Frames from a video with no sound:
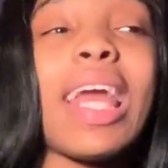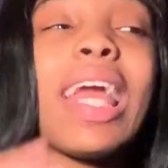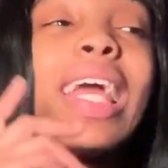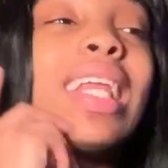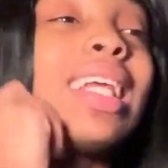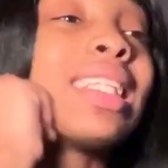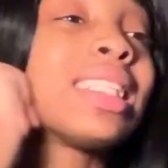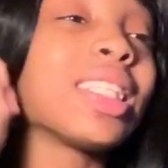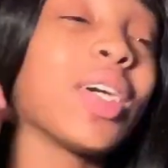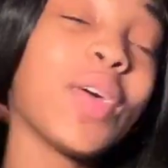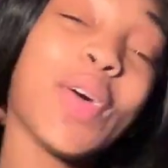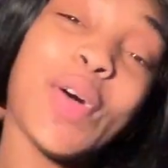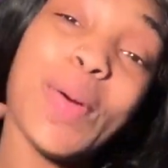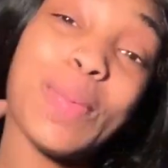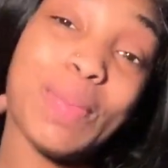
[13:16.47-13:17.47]
and it's
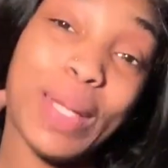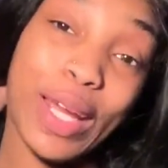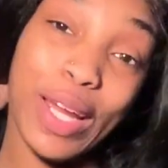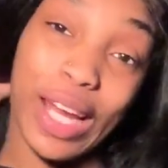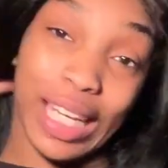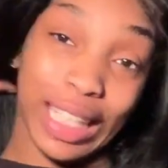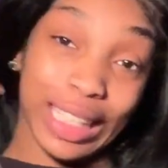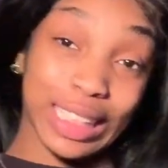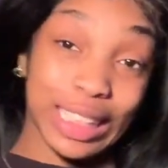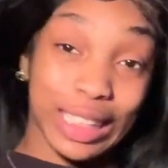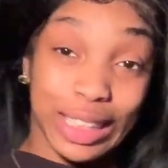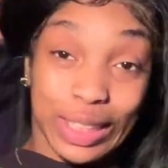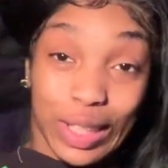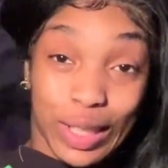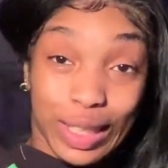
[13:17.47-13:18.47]
up there and it's
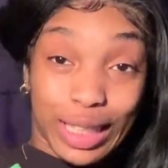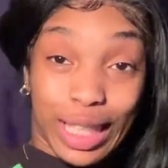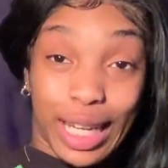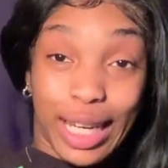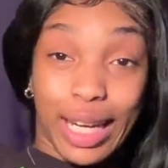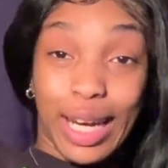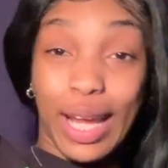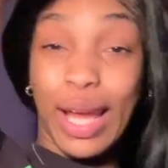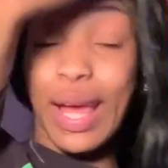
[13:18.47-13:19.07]
stuck there.